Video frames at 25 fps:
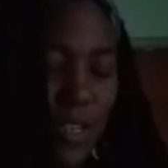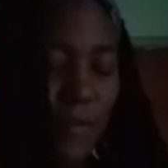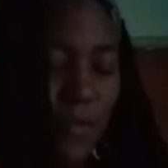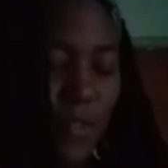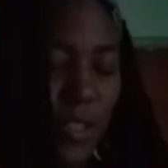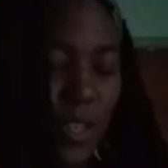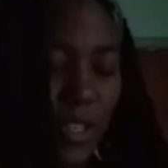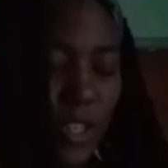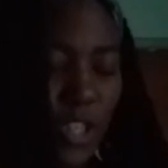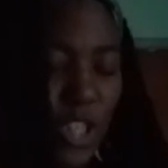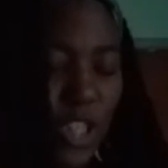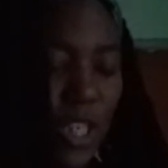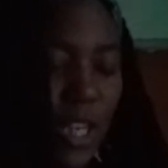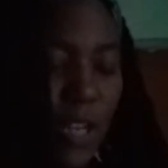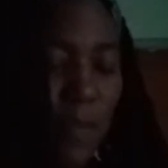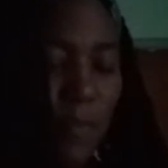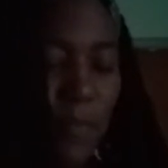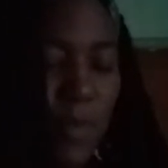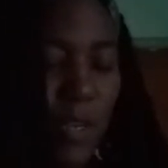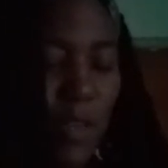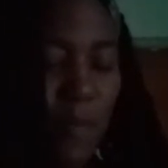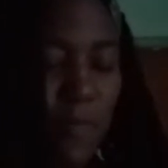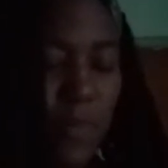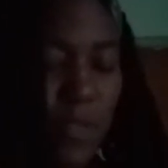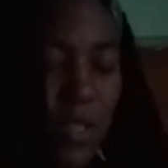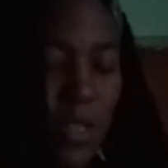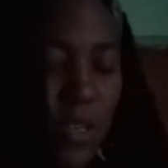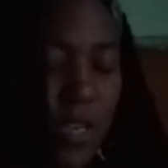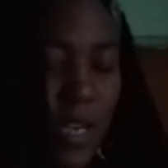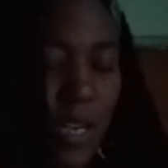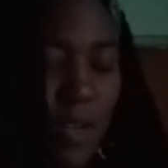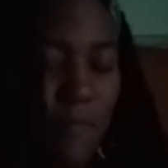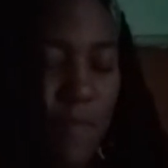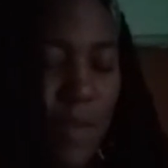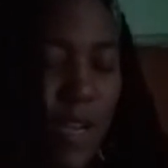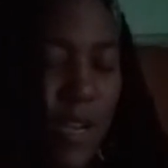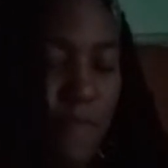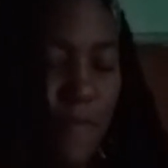they're jumping, but they're
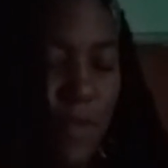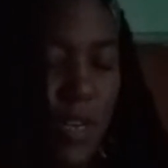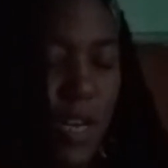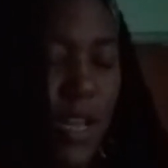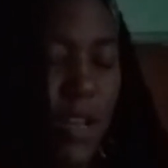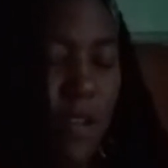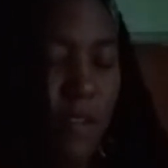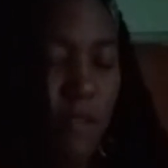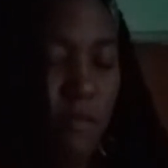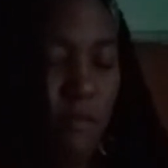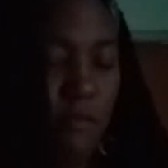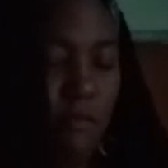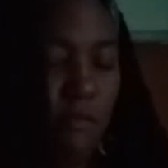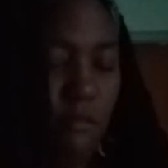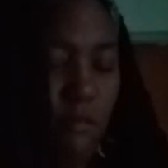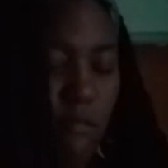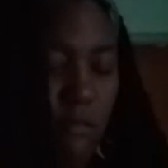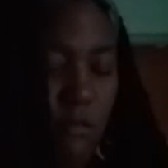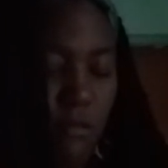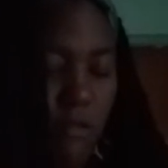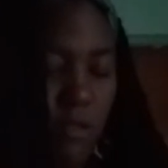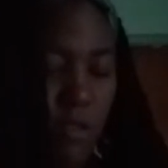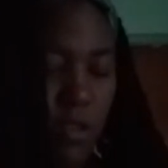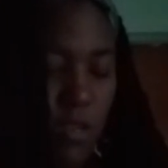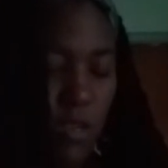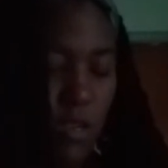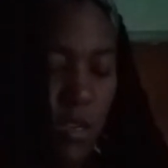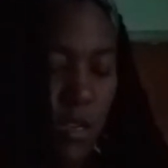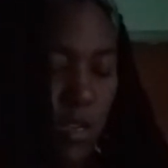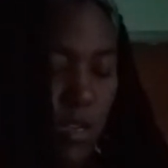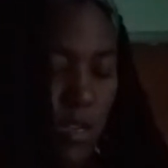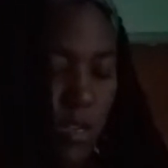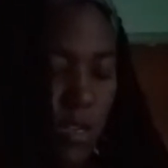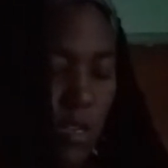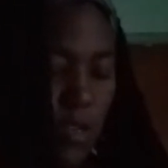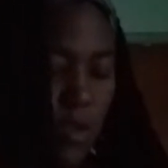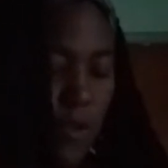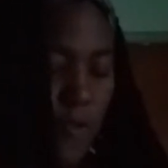not popping out.
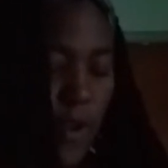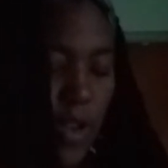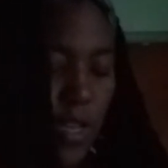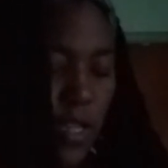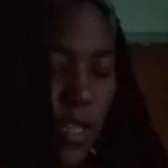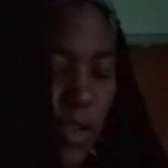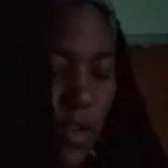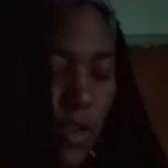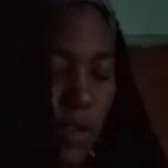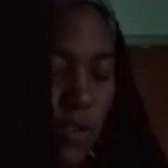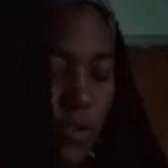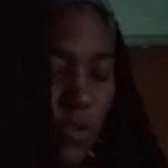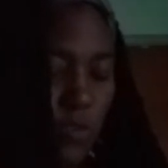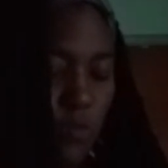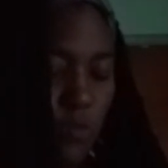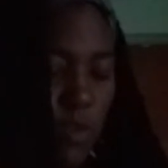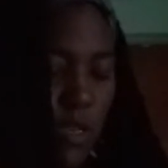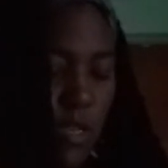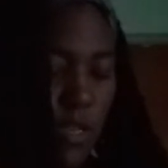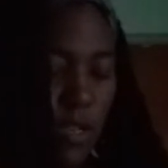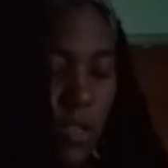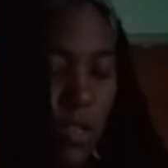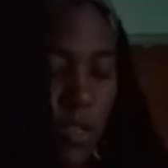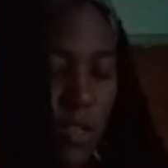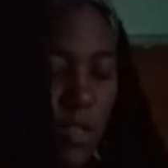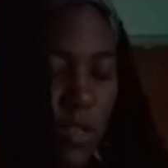All right, there goes one.